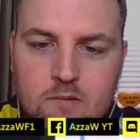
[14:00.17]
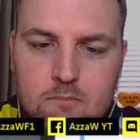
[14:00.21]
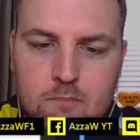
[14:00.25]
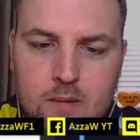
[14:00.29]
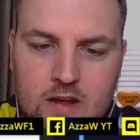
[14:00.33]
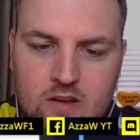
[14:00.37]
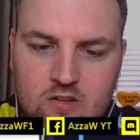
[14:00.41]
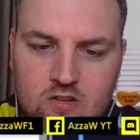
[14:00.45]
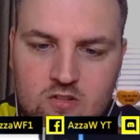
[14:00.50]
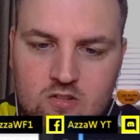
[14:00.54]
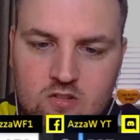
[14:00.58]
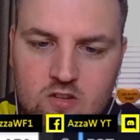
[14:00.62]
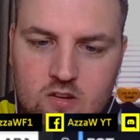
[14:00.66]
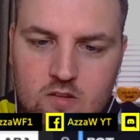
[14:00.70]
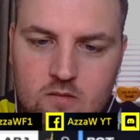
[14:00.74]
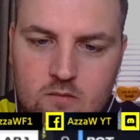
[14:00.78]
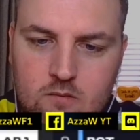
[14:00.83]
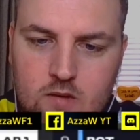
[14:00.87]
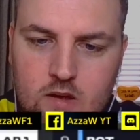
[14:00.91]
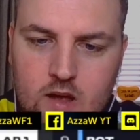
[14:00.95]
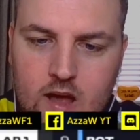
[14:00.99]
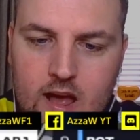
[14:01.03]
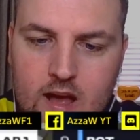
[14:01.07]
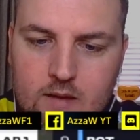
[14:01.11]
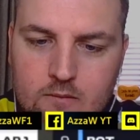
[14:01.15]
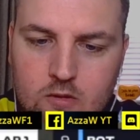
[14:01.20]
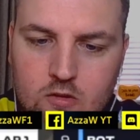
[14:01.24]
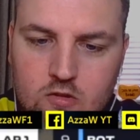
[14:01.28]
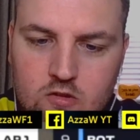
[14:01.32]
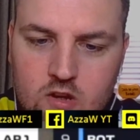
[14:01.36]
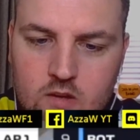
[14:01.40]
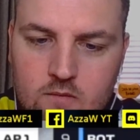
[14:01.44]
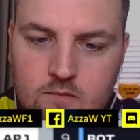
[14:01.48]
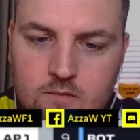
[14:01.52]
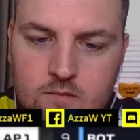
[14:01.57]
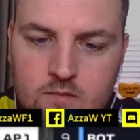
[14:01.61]
past
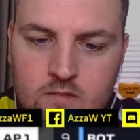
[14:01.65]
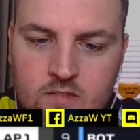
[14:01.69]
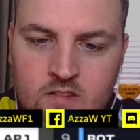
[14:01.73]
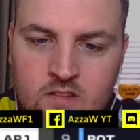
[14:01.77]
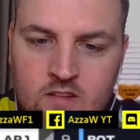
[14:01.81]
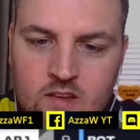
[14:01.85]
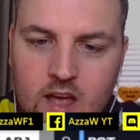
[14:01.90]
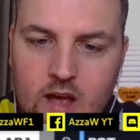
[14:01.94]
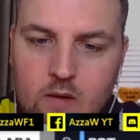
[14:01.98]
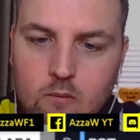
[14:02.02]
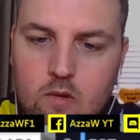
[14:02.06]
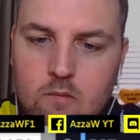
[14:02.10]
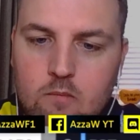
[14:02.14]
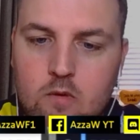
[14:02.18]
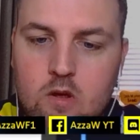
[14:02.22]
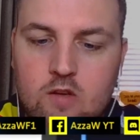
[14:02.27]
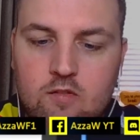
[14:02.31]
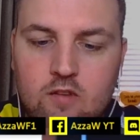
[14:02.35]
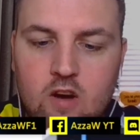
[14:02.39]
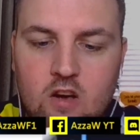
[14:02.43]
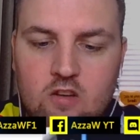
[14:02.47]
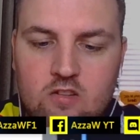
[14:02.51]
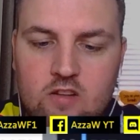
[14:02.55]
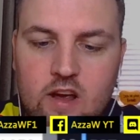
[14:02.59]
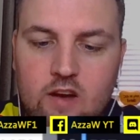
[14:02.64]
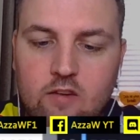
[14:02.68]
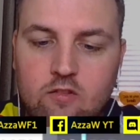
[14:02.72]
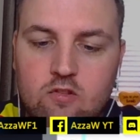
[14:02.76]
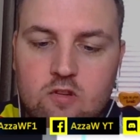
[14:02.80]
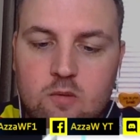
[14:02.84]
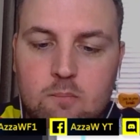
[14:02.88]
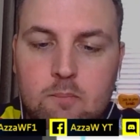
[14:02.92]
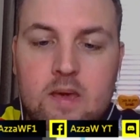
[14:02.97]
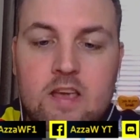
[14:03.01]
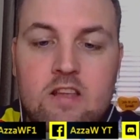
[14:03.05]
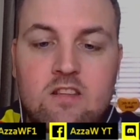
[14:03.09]
Hamilton, and we move ourselves to
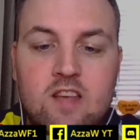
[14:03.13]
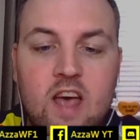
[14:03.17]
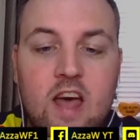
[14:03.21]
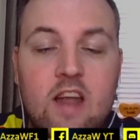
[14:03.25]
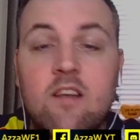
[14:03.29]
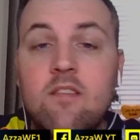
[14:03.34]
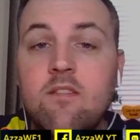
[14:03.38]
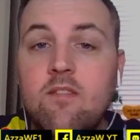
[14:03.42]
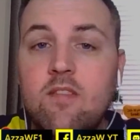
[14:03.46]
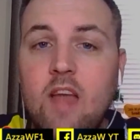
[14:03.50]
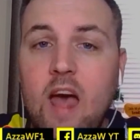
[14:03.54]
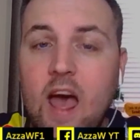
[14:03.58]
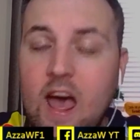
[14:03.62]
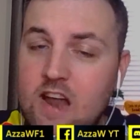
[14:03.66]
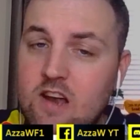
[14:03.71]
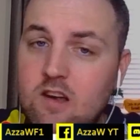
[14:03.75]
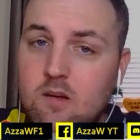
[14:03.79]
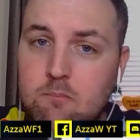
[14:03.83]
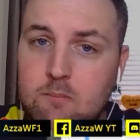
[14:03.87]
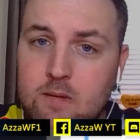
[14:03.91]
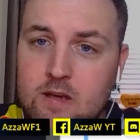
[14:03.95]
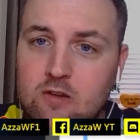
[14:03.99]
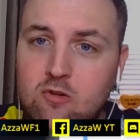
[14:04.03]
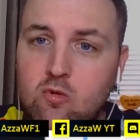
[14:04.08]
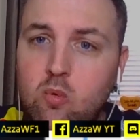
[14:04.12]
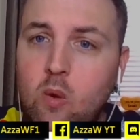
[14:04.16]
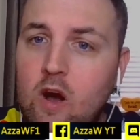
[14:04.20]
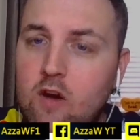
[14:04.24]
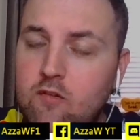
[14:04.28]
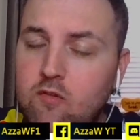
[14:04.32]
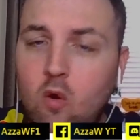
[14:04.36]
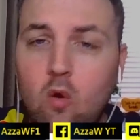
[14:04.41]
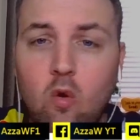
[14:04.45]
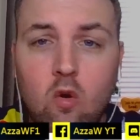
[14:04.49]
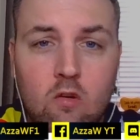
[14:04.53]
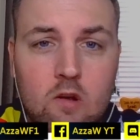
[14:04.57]
P10 and P12.
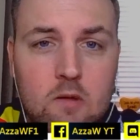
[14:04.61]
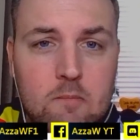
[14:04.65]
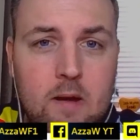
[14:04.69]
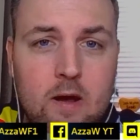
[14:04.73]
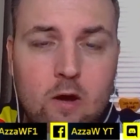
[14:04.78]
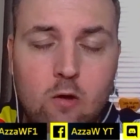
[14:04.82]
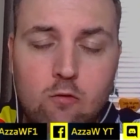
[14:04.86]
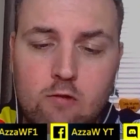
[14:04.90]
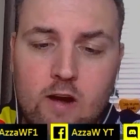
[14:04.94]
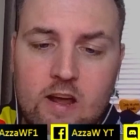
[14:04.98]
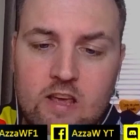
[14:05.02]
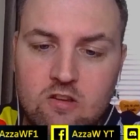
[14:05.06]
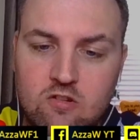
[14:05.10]
All about race